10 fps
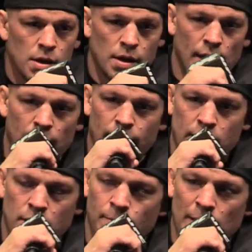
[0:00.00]
Yeah,
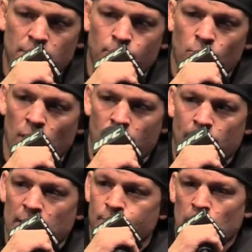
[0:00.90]
that's one of the
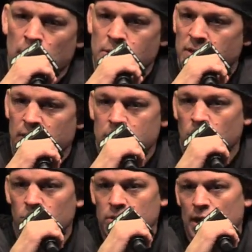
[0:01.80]
best parts of this
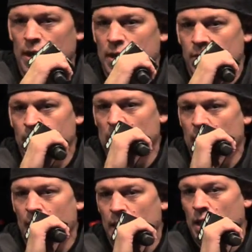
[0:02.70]
whole thing is being
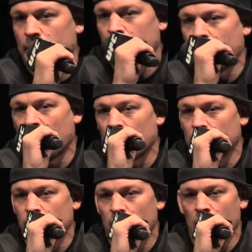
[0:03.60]
the headline in that.
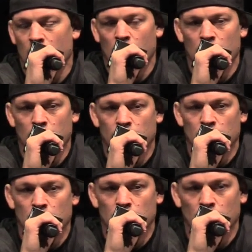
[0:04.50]
It,
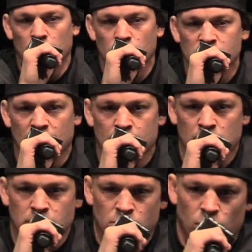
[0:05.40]
like you said, it's a
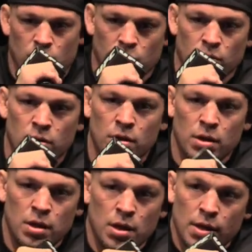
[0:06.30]
historical
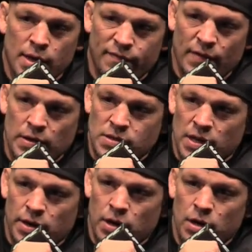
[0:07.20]
event
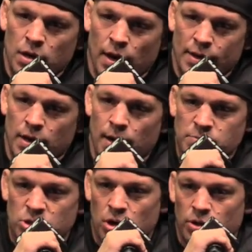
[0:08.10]
center. I'm
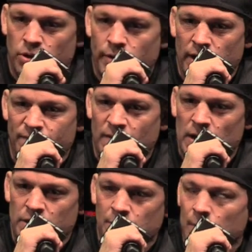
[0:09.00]
sure all the greats fought there,